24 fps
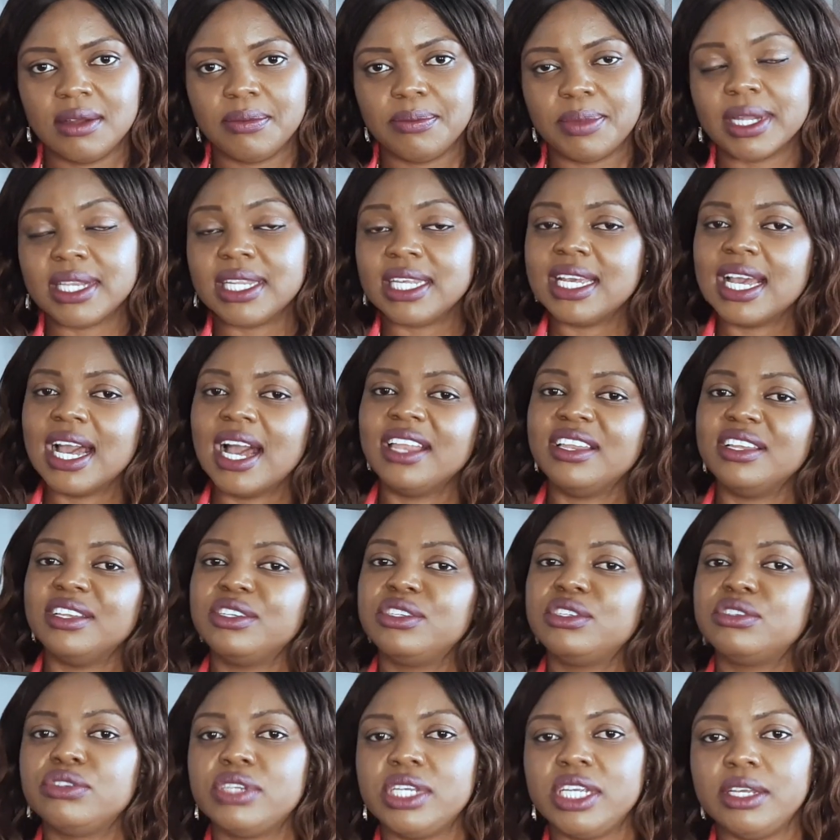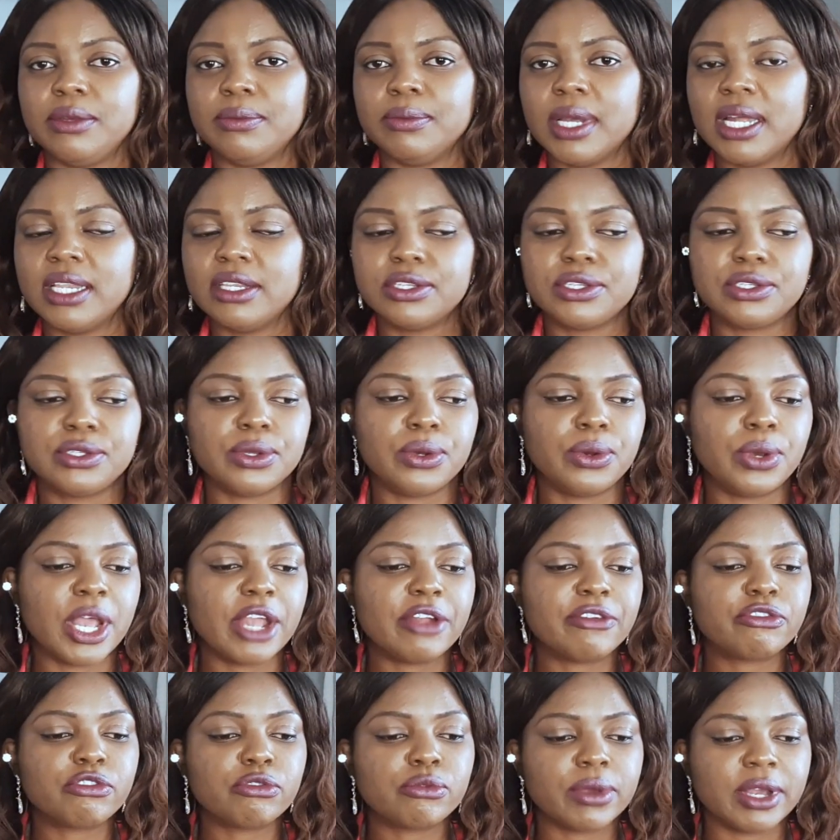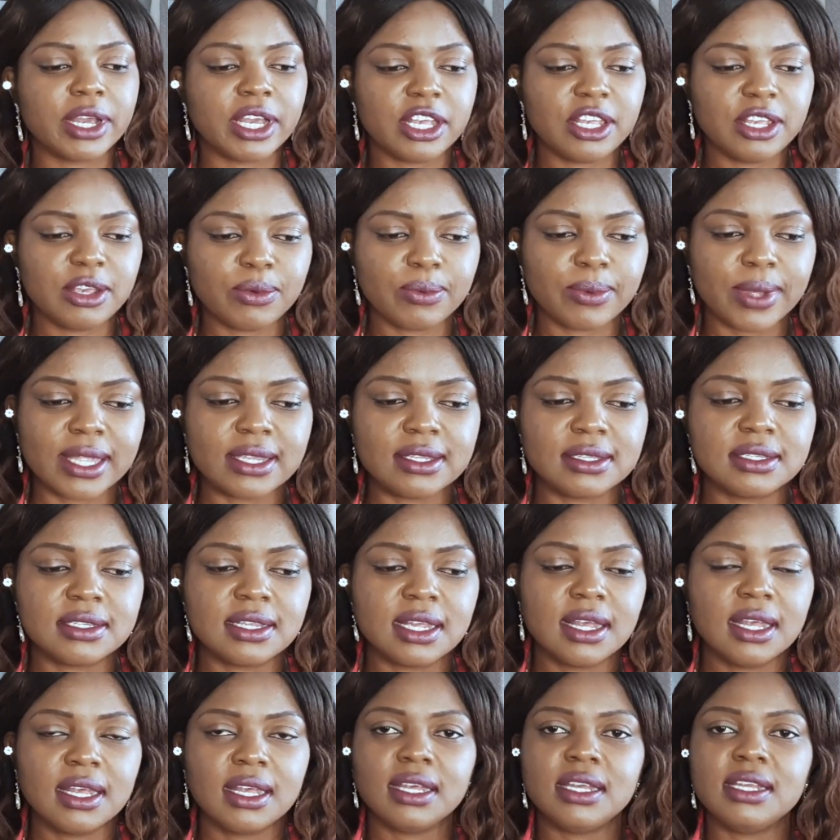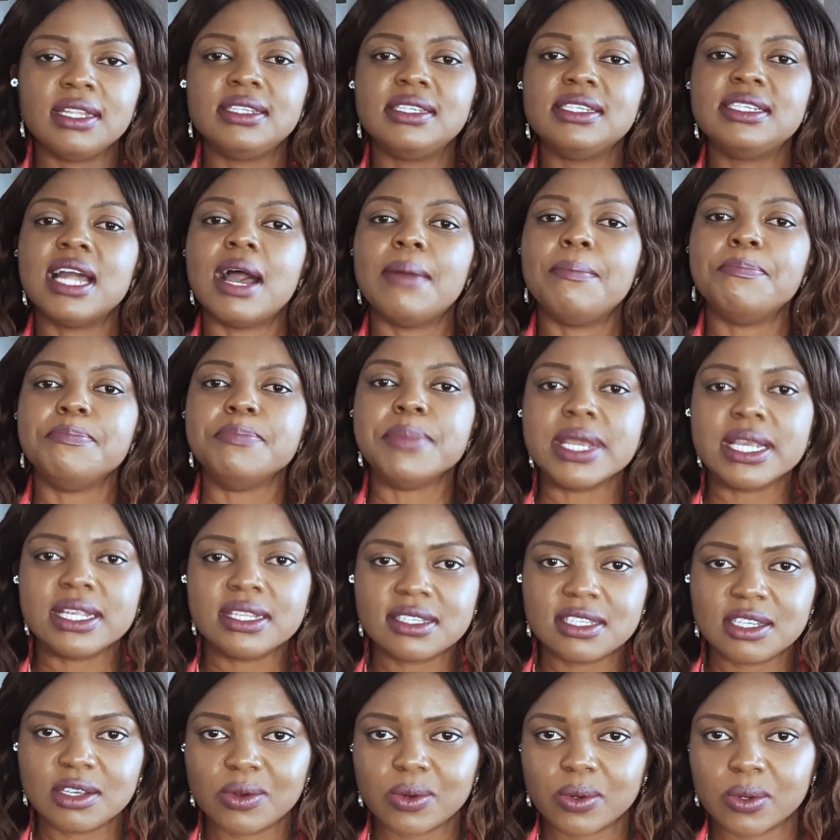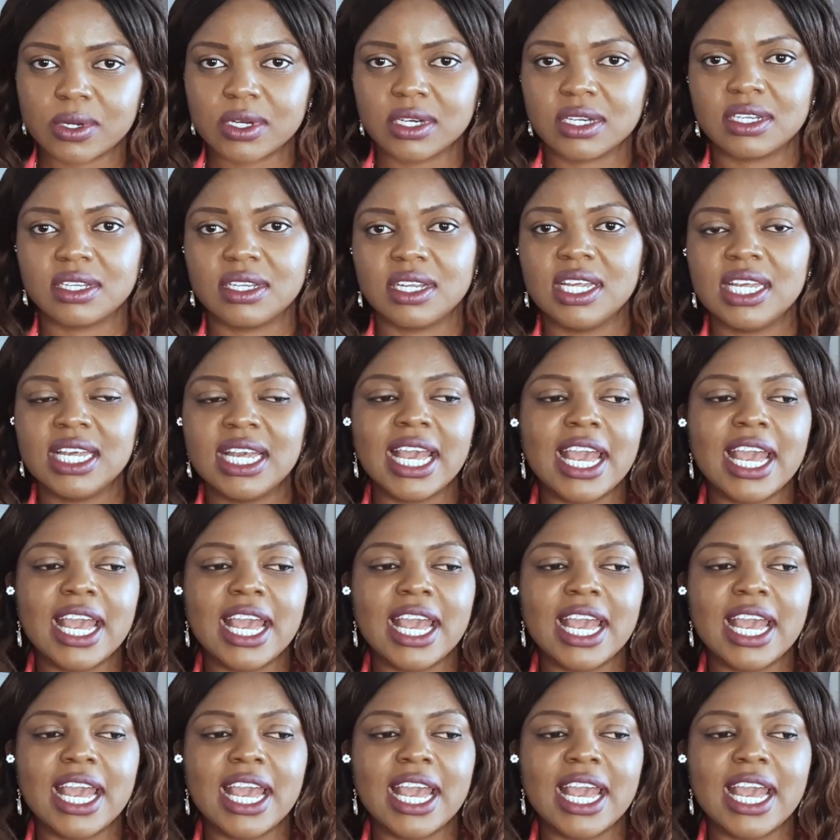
But he had a dream. And so everywhere he went, he did amazing work.